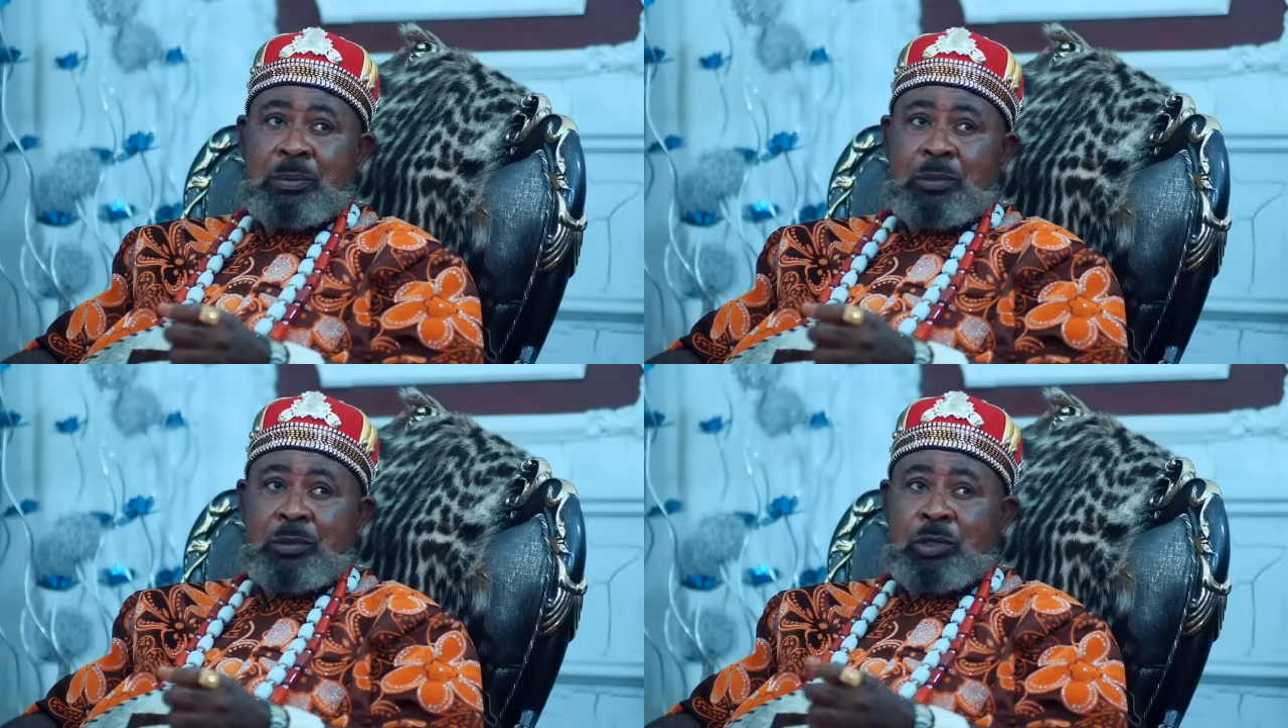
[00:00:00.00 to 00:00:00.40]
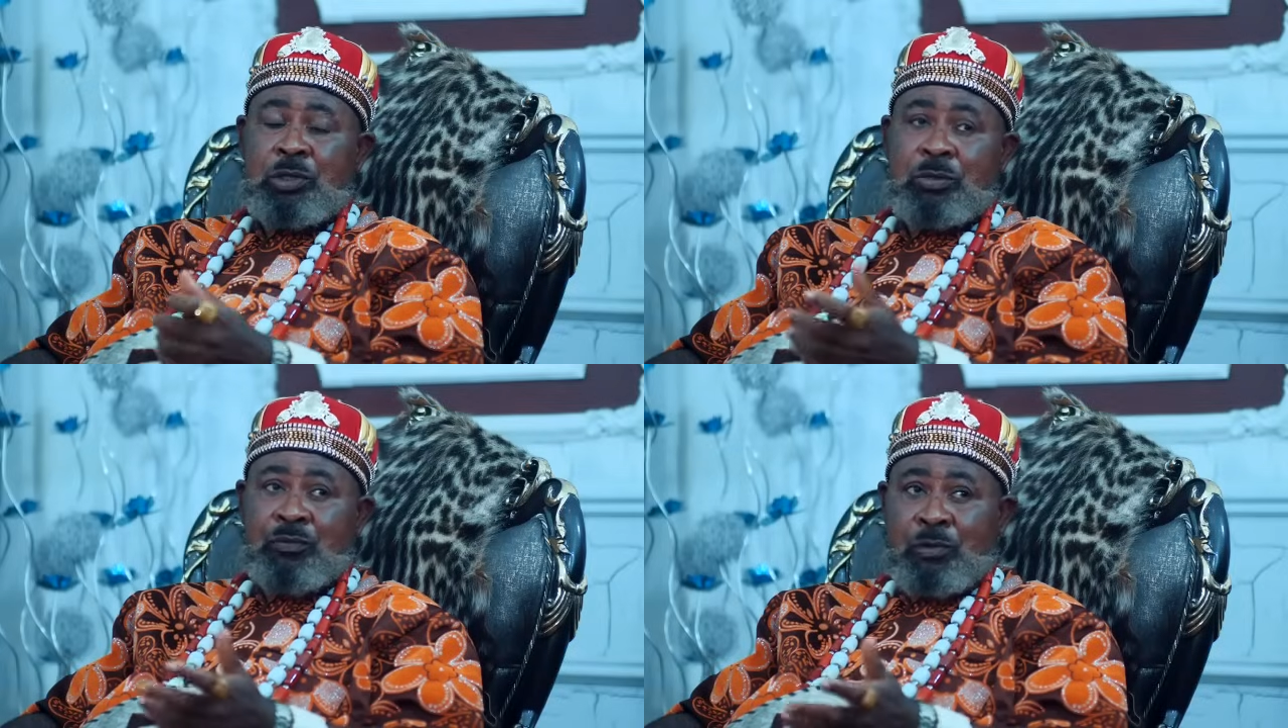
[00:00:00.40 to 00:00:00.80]
So
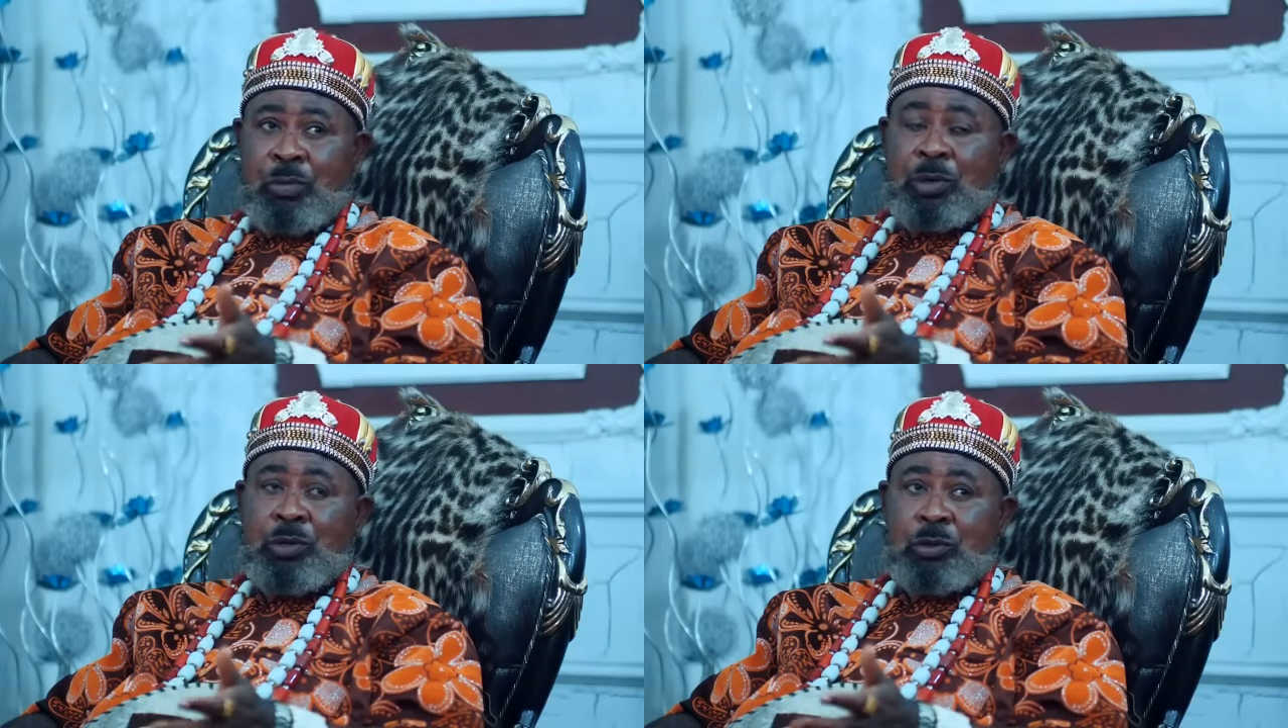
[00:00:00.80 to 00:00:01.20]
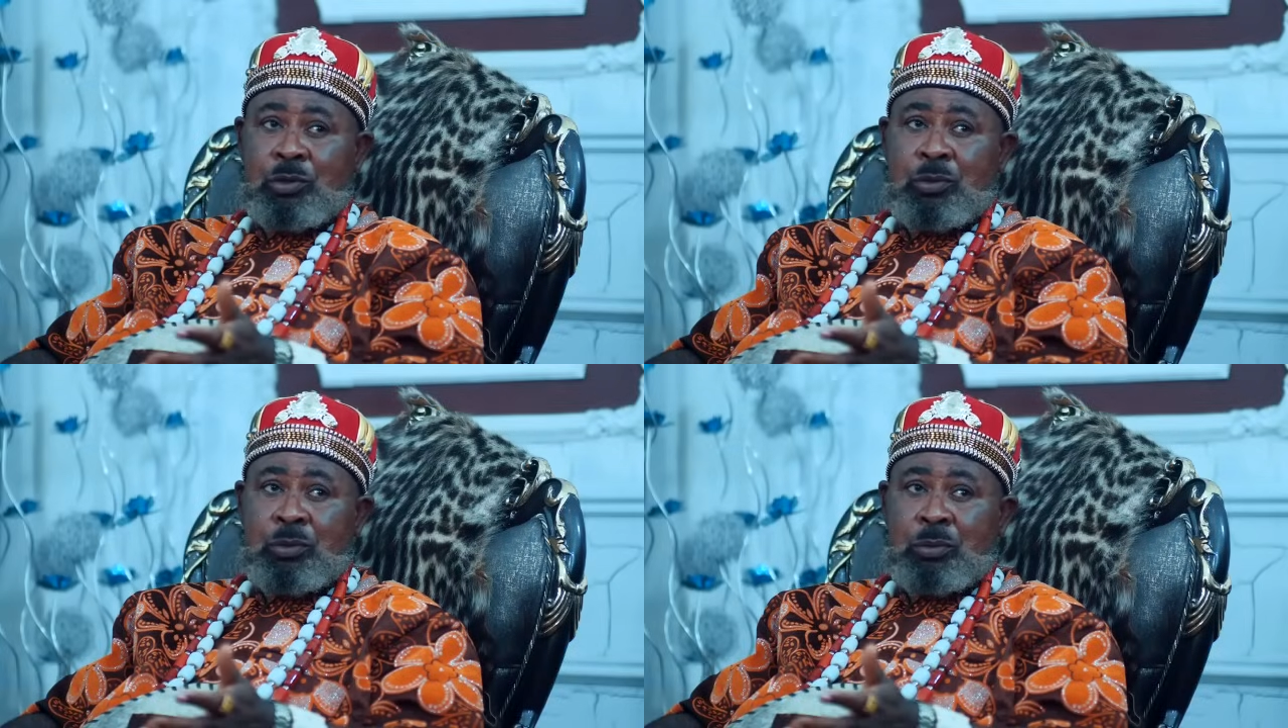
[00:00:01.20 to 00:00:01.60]
just informing you
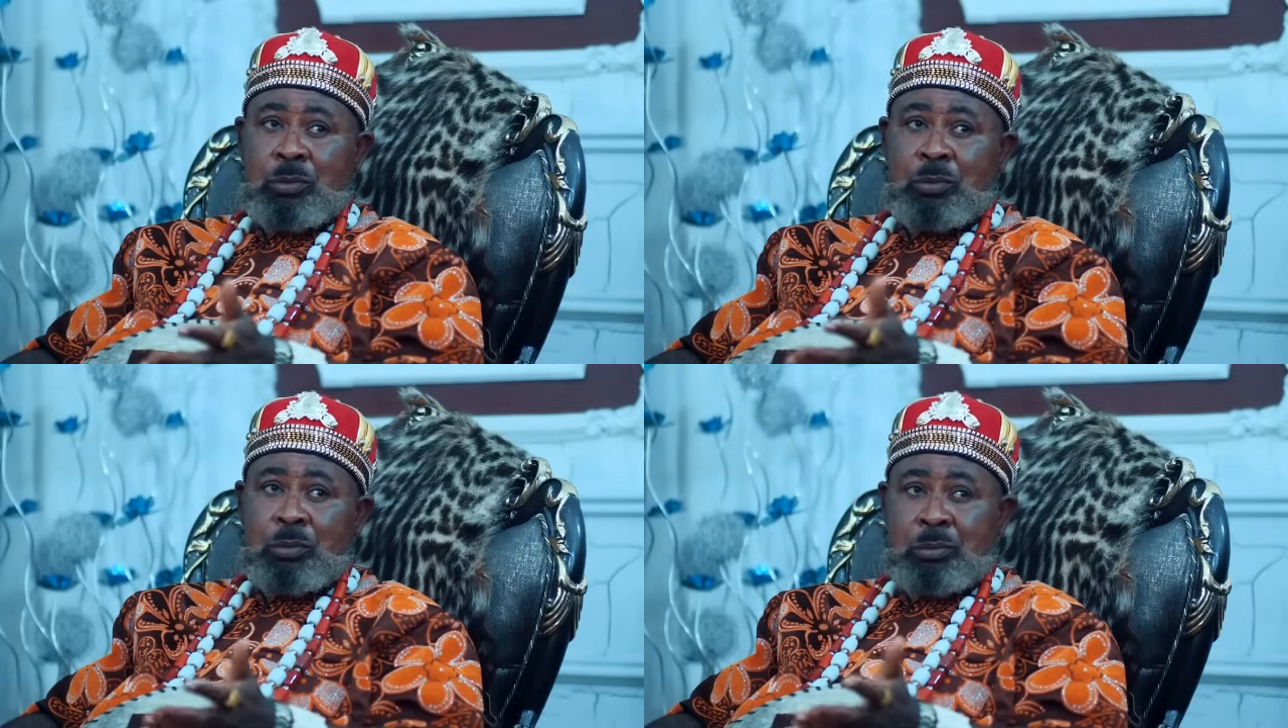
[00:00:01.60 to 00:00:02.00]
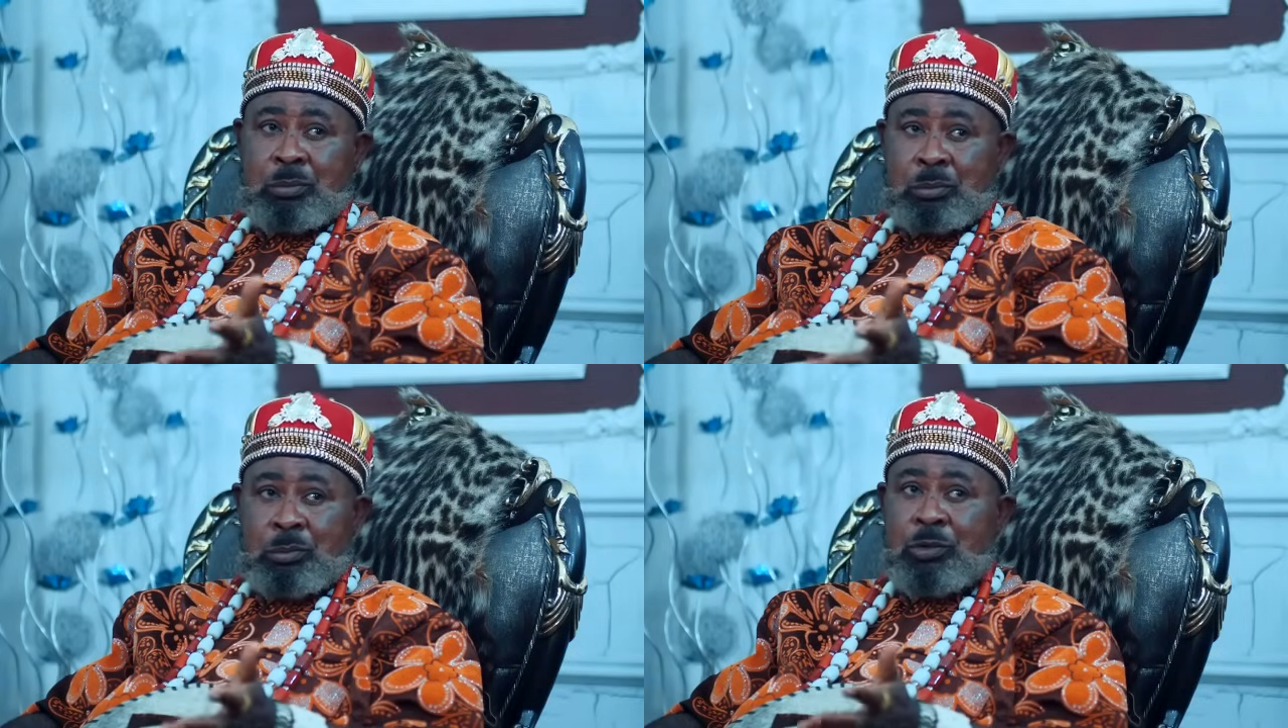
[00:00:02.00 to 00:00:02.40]
to
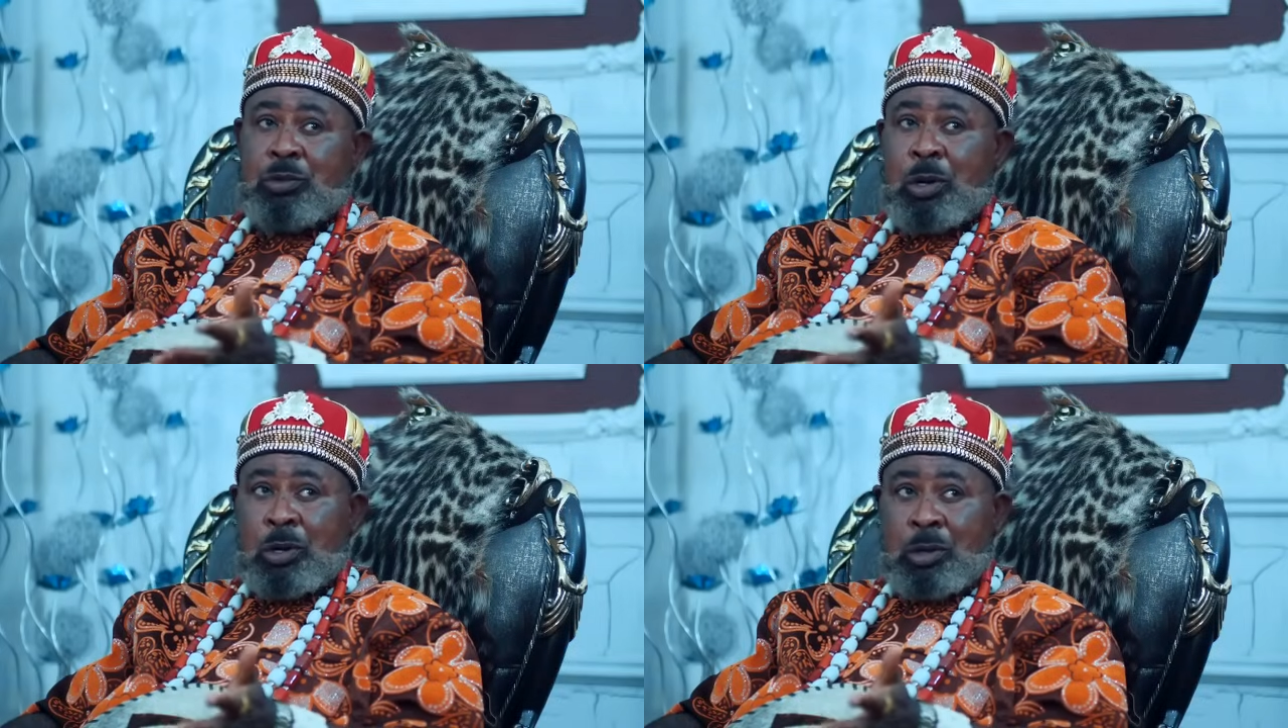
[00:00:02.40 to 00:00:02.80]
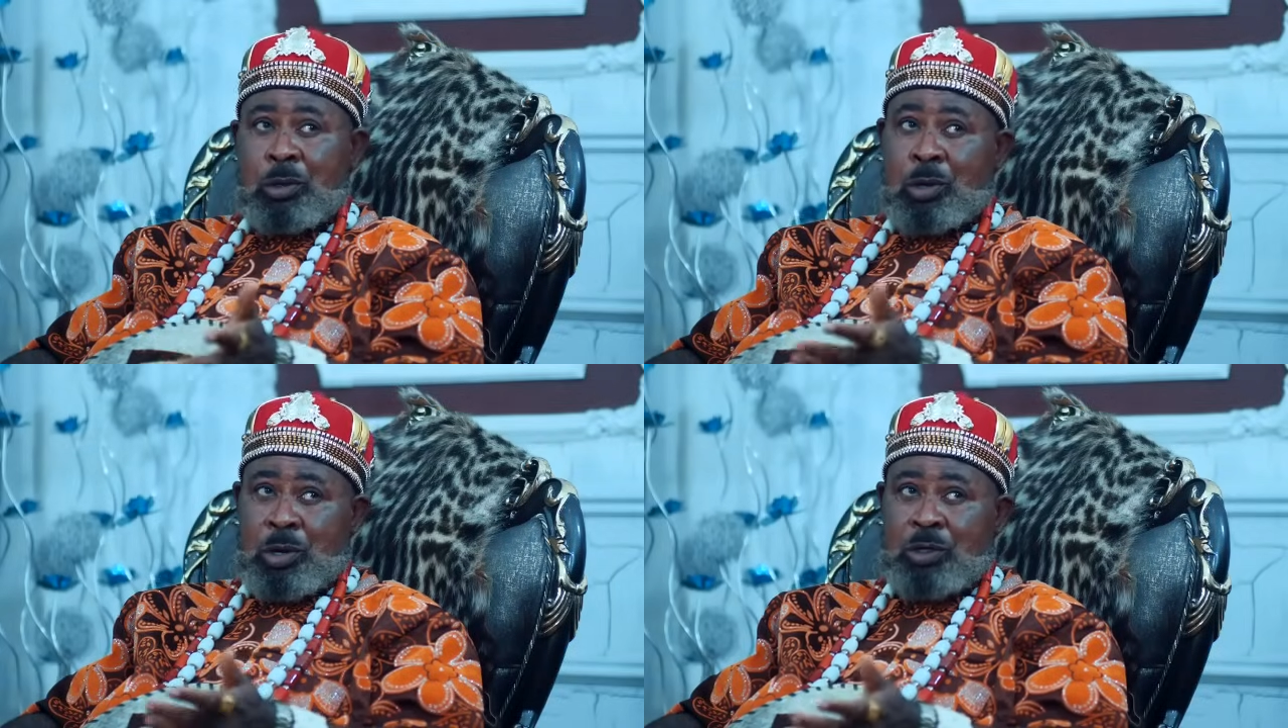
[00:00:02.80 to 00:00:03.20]
stock
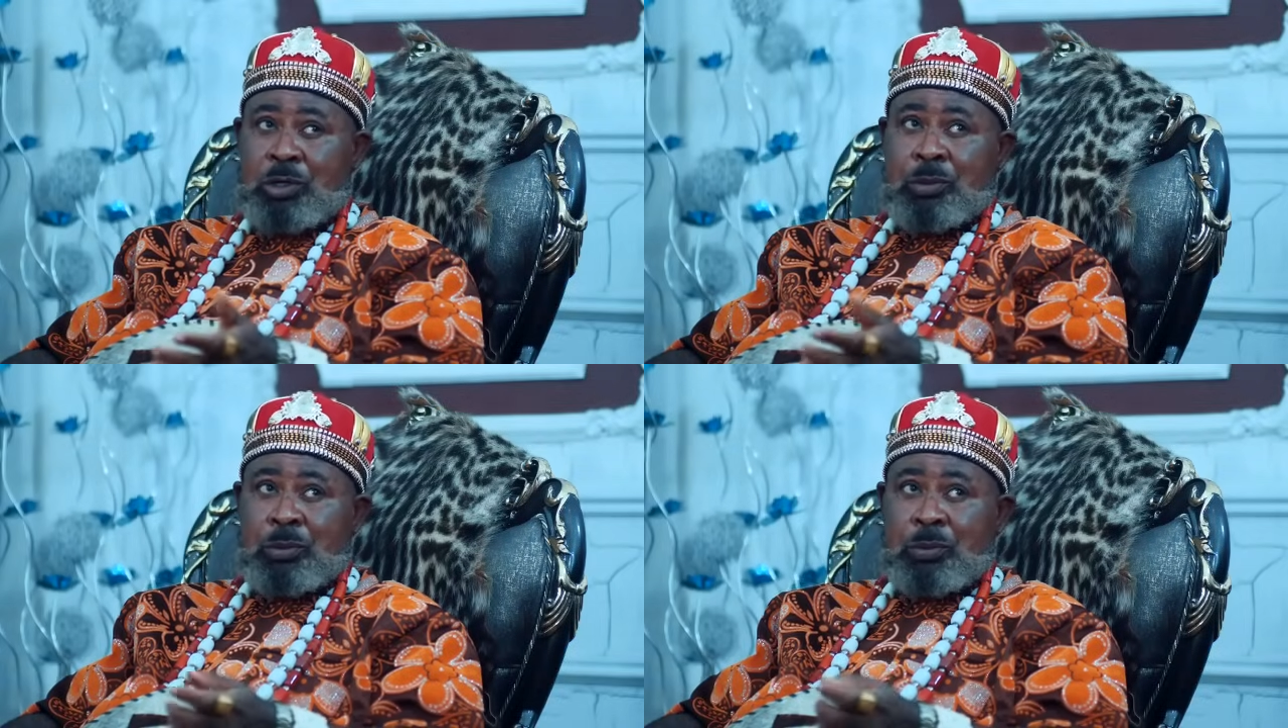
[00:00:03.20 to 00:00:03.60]
your kitchen.